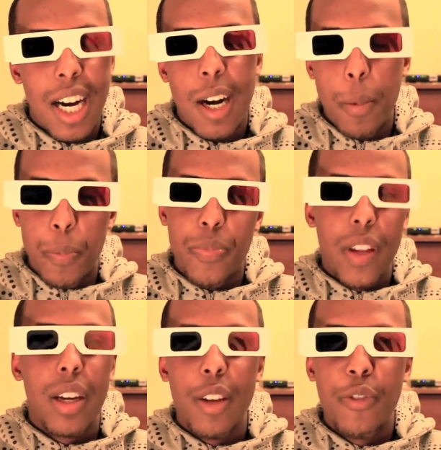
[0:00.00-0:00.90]

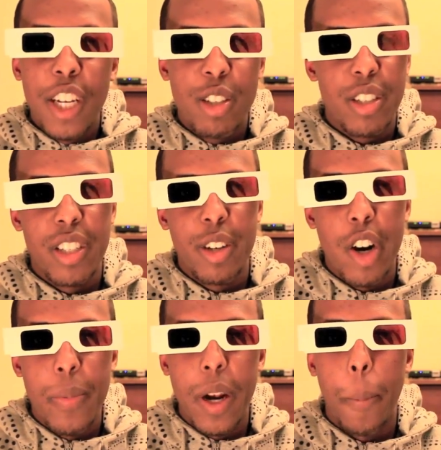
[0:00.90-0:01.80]
The features in the
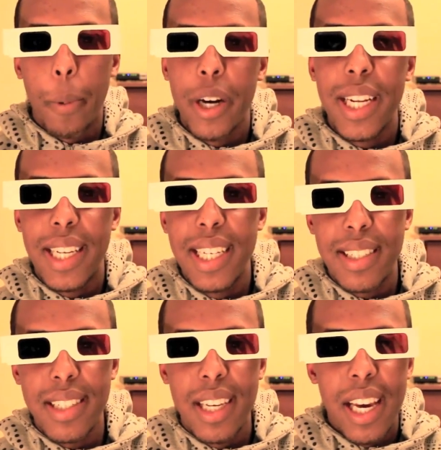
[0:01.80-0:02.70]
tournament are pretty
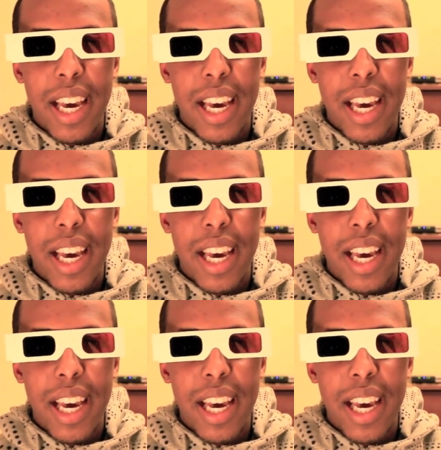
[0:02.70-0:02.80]
decent,